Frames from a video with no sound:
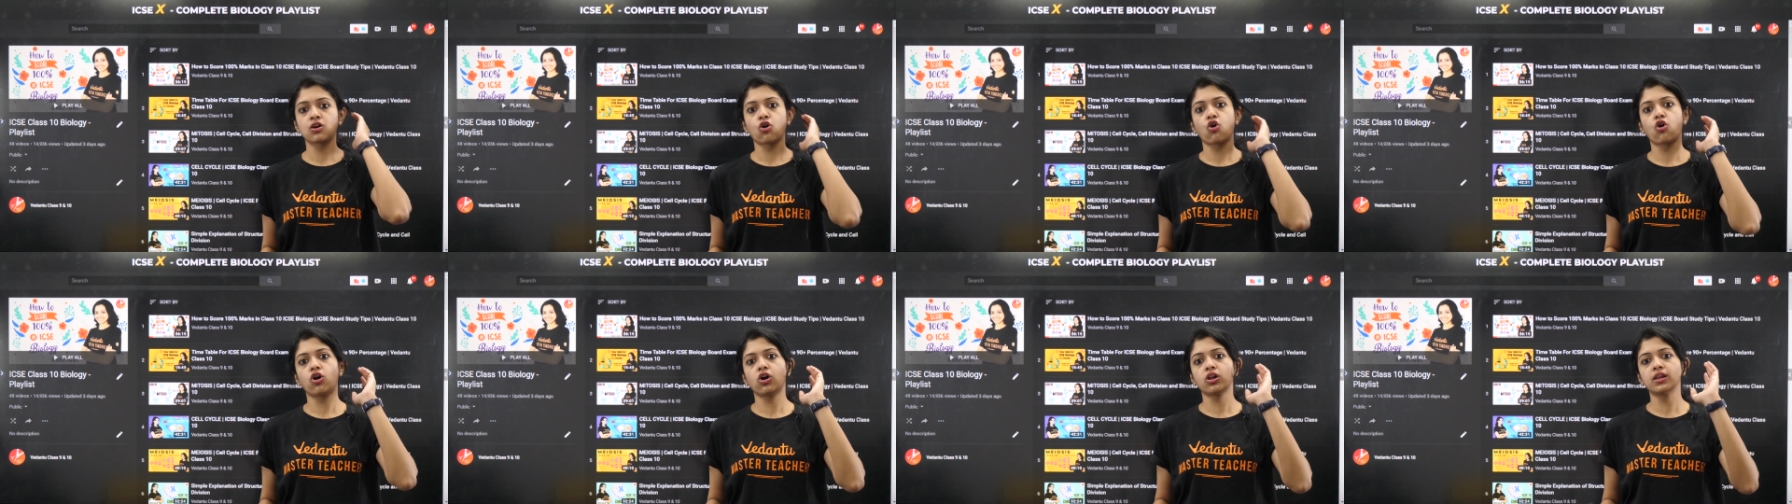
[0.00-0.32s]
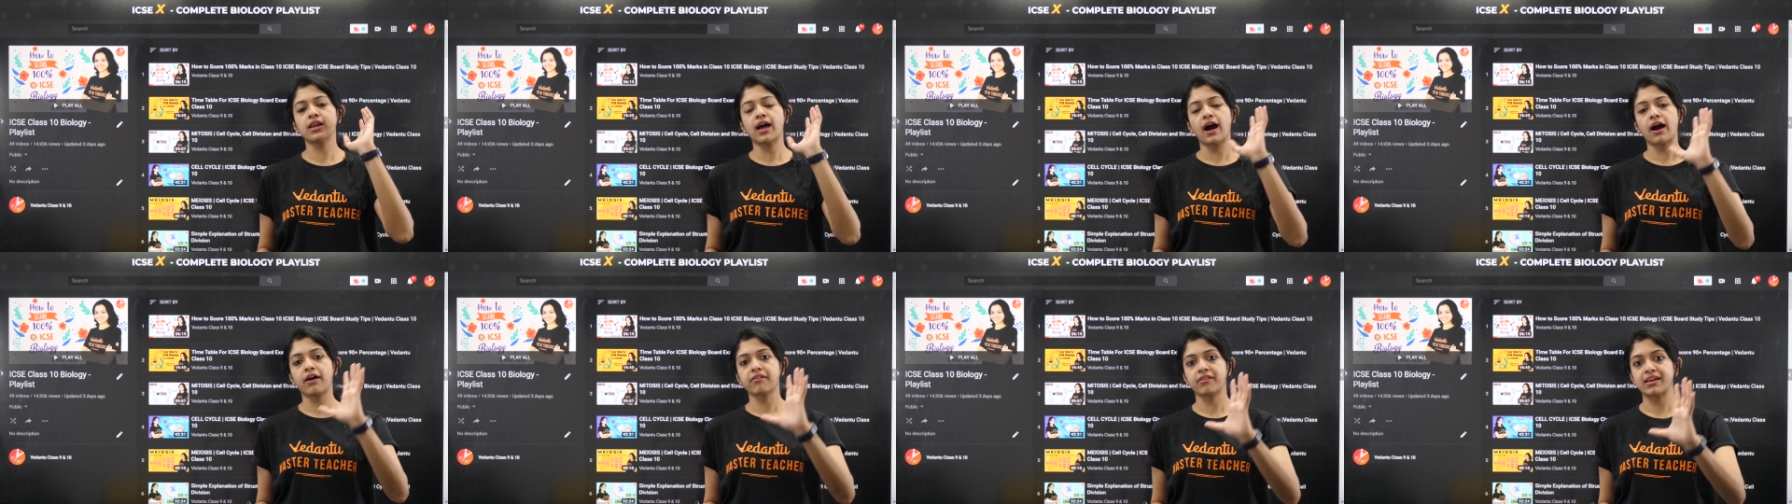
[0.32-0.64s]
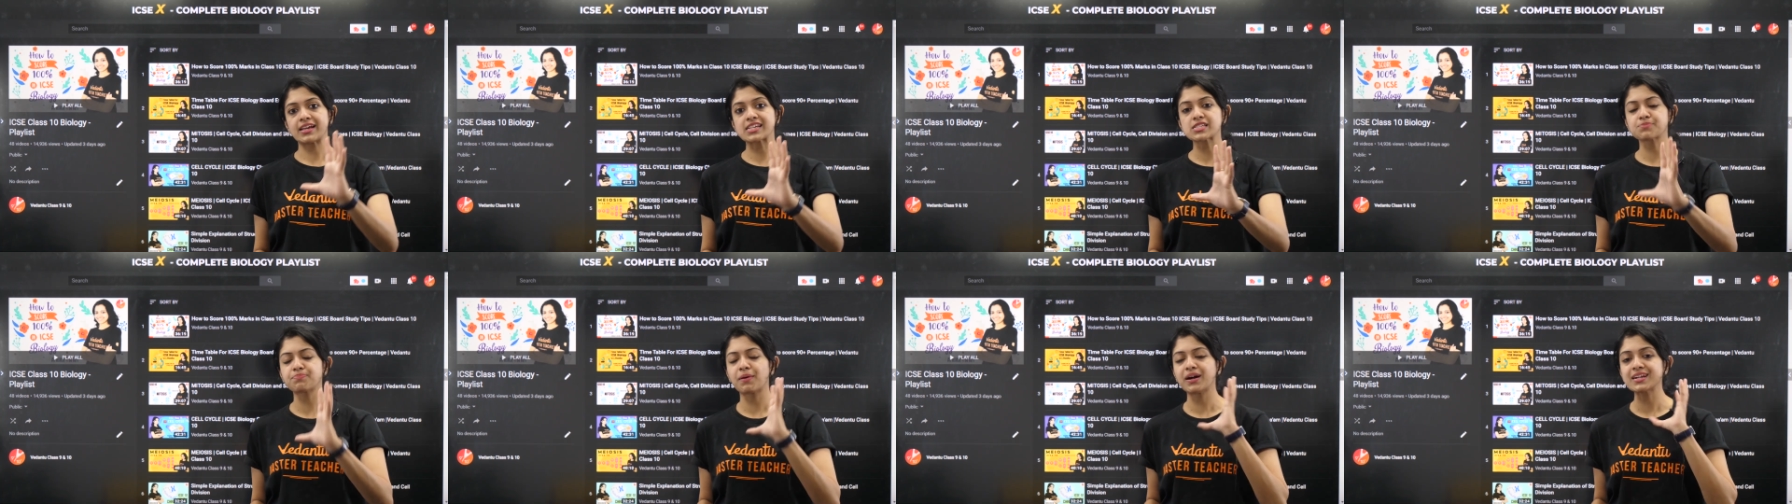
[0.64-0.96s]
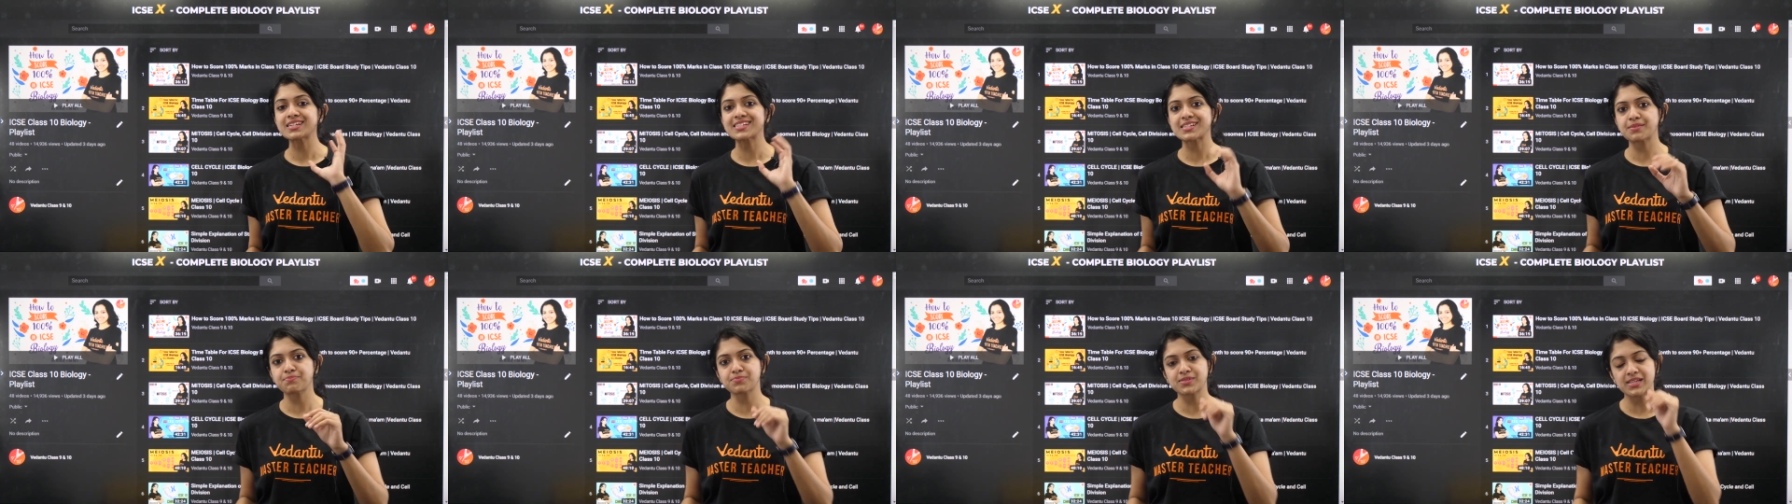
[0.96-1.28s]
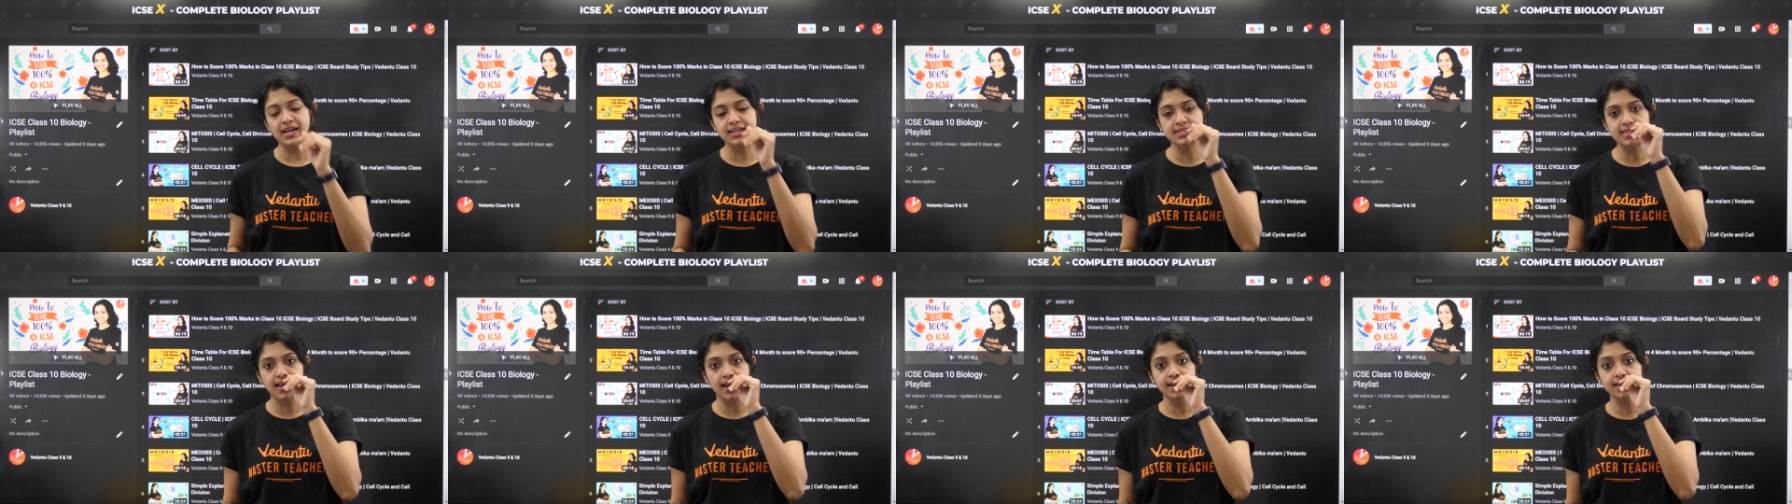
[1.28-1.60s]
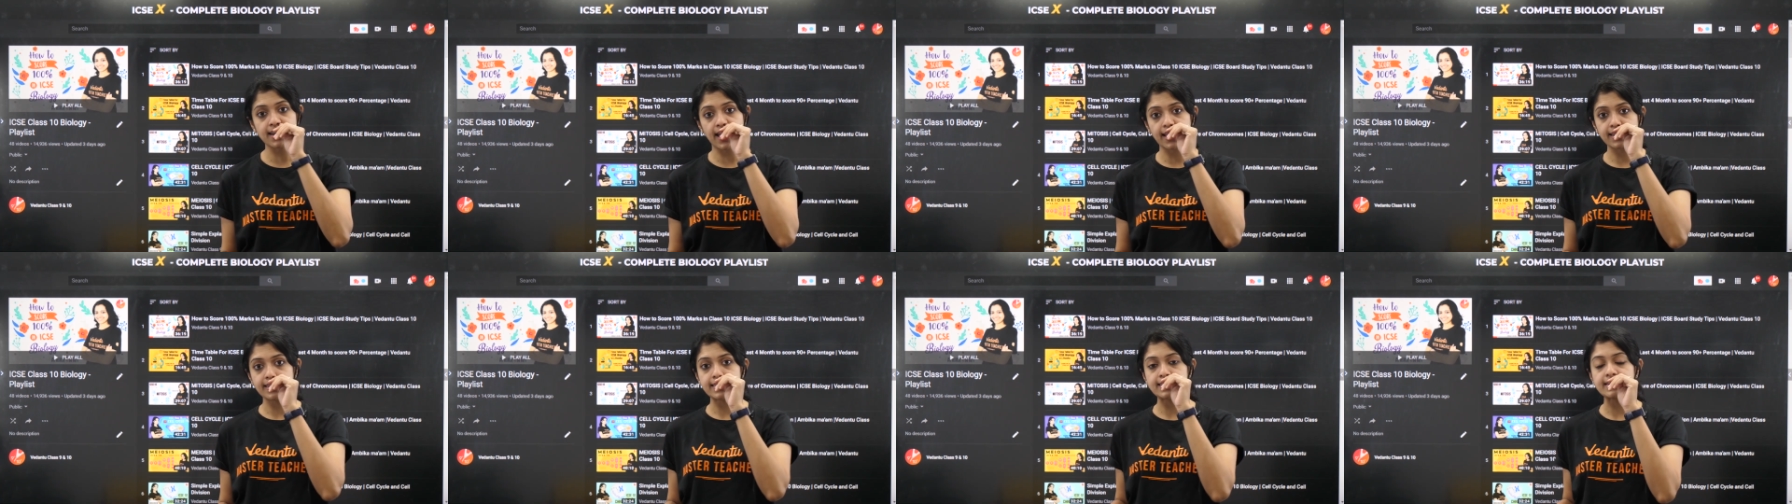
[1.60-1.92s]
All our expert tips are
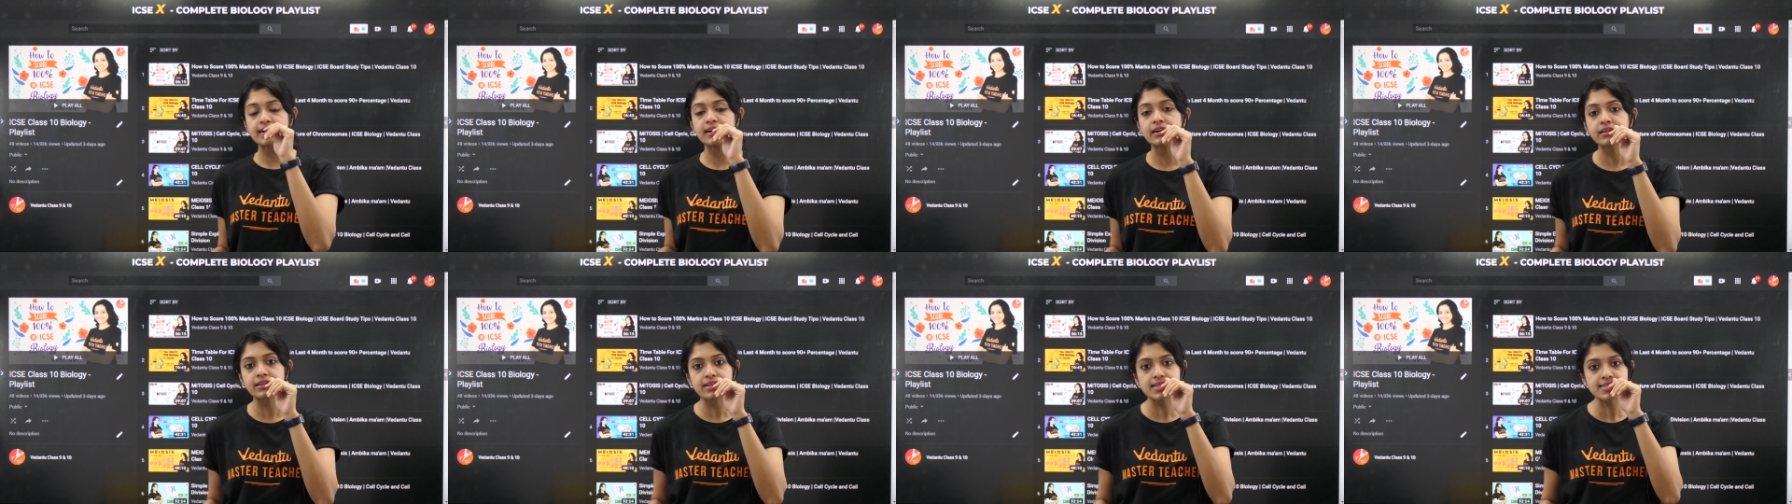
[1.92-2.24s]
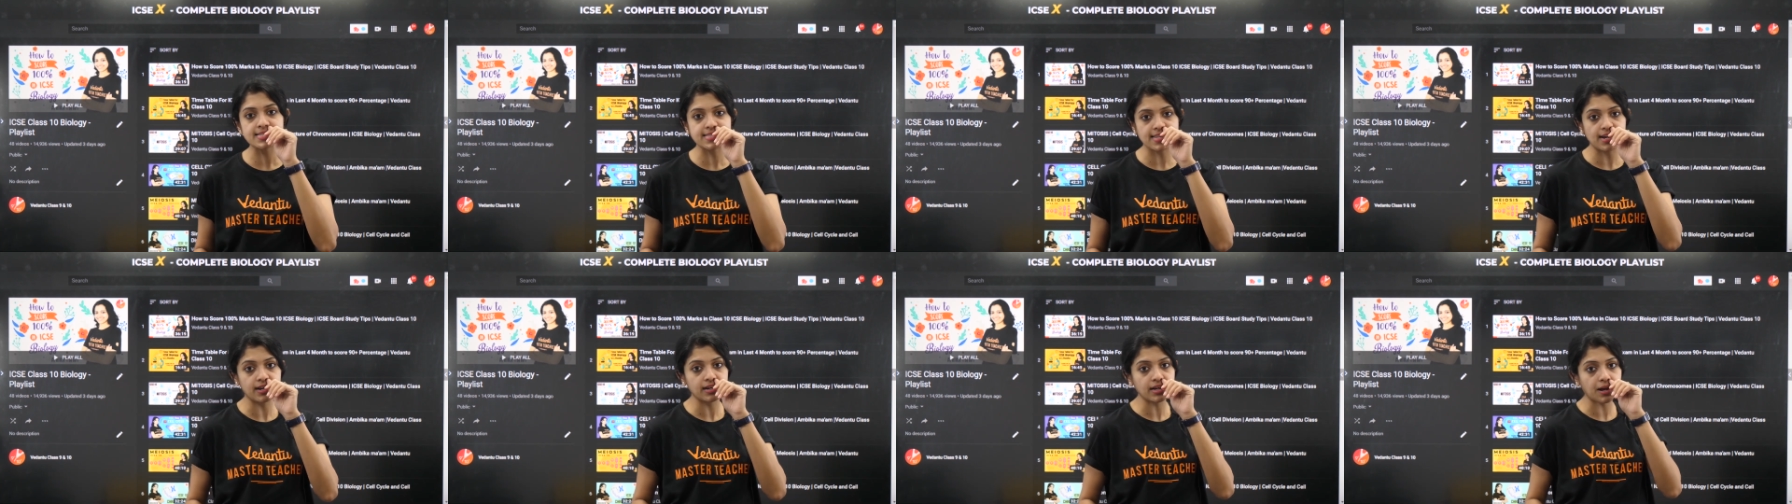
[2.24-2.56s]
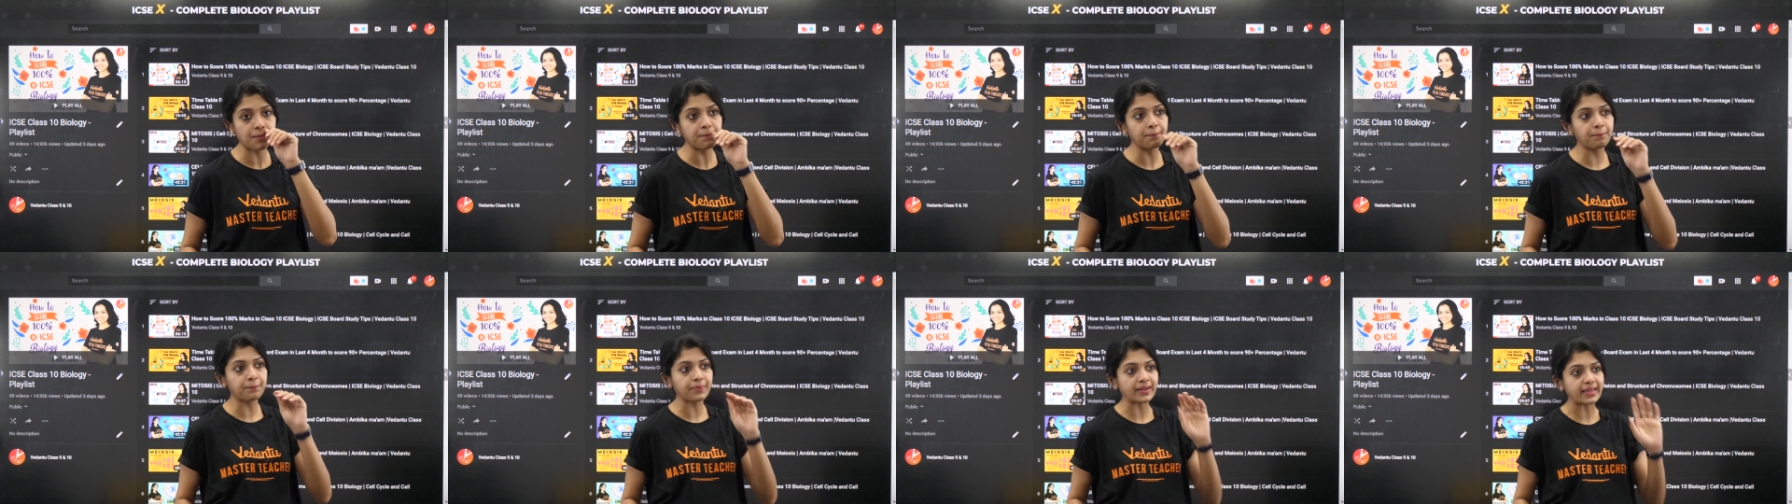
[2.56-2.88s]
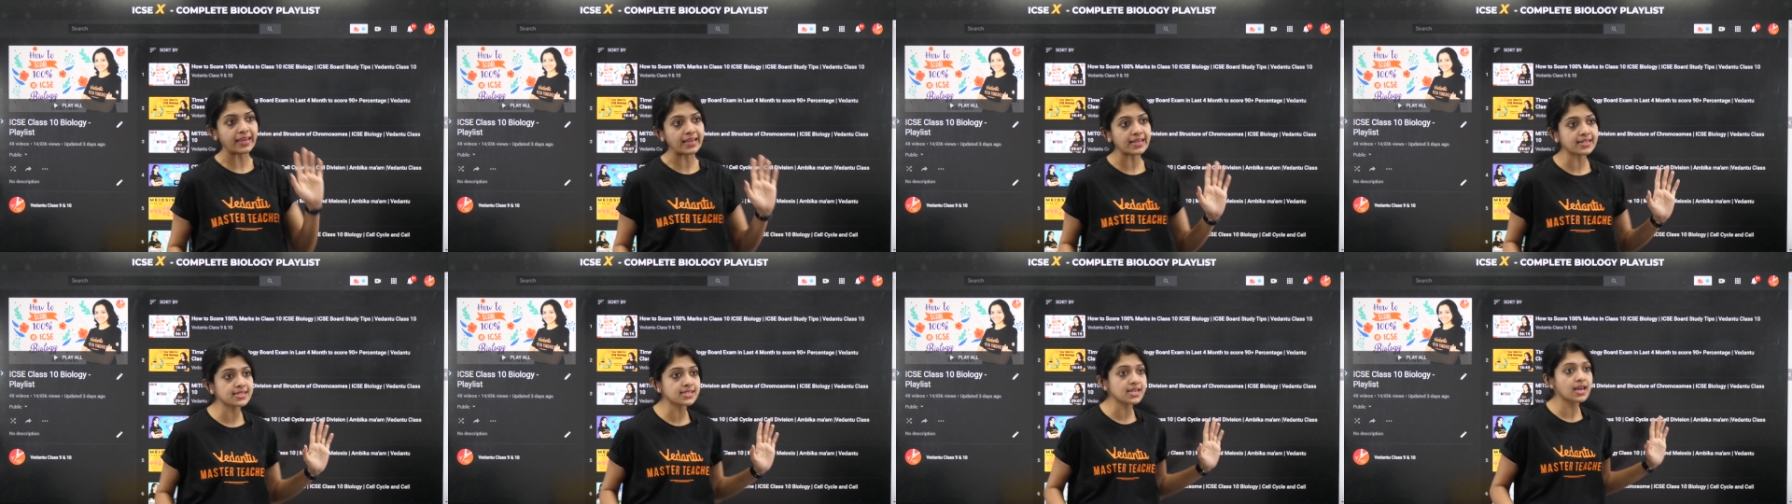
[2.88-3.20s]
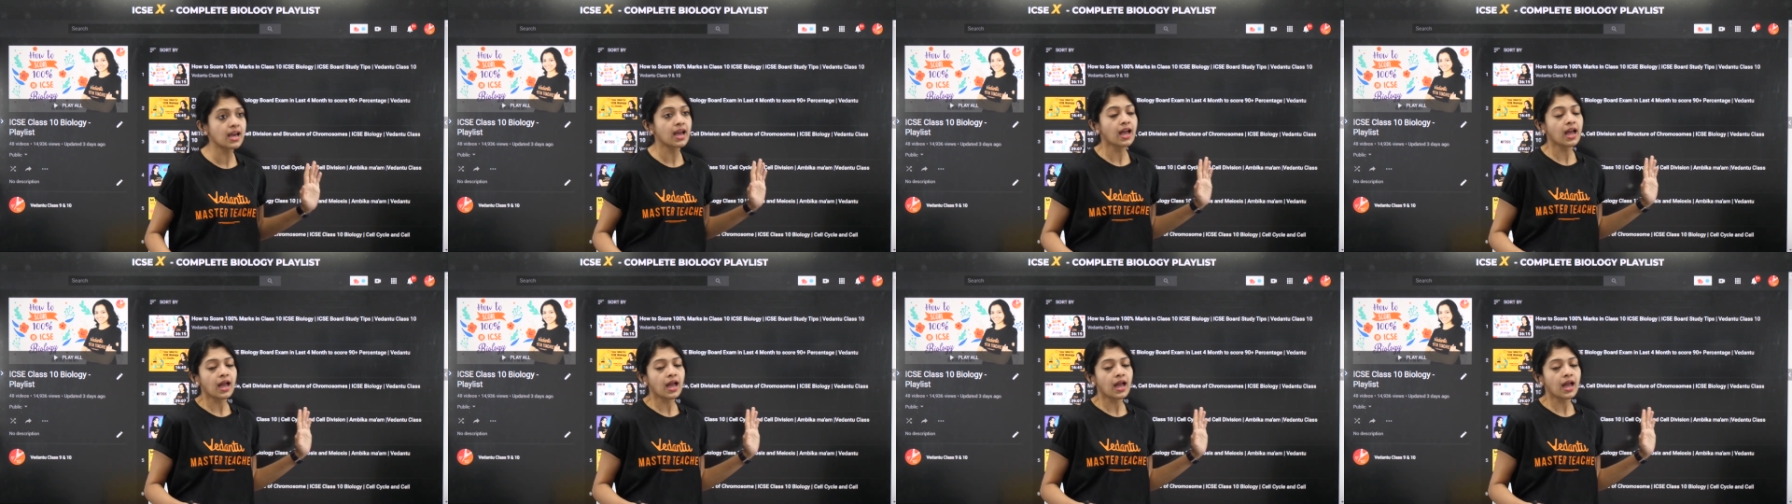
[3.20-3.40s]
done, and here is a complete